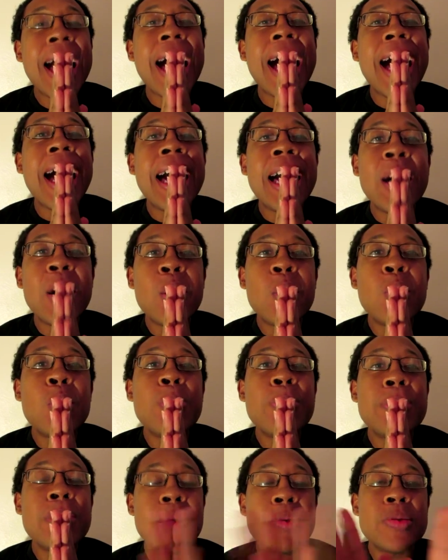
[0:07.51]
I
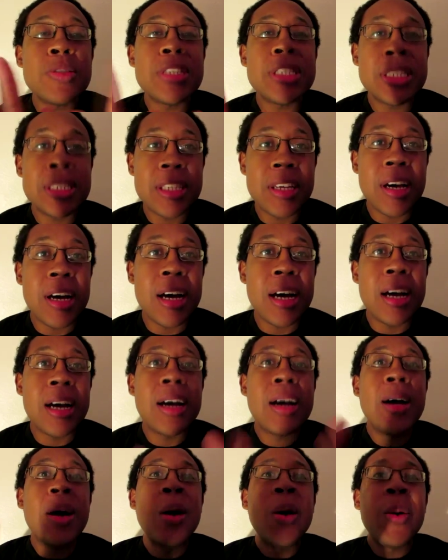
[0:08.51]
hope you just saw
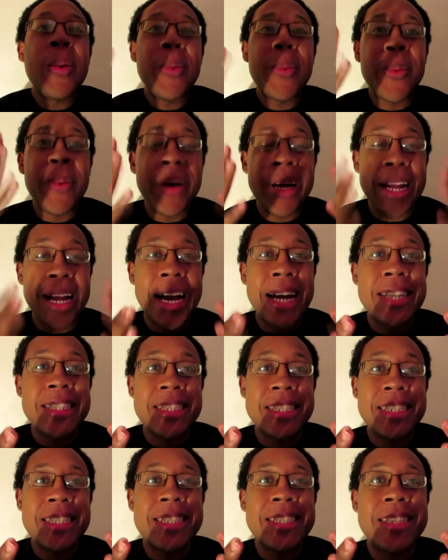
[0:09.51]
what I
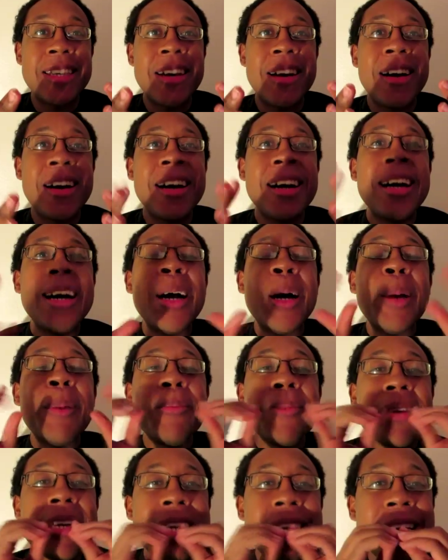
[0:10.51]
just saw
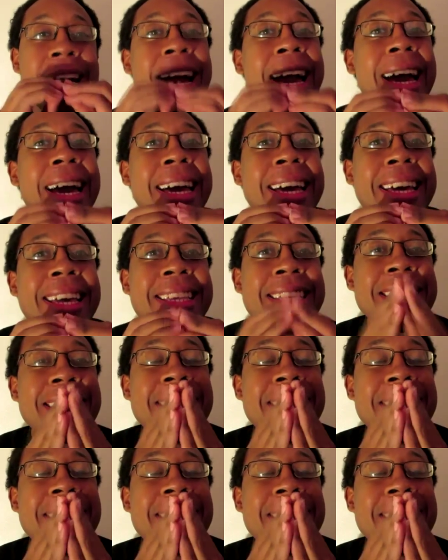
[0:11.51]
because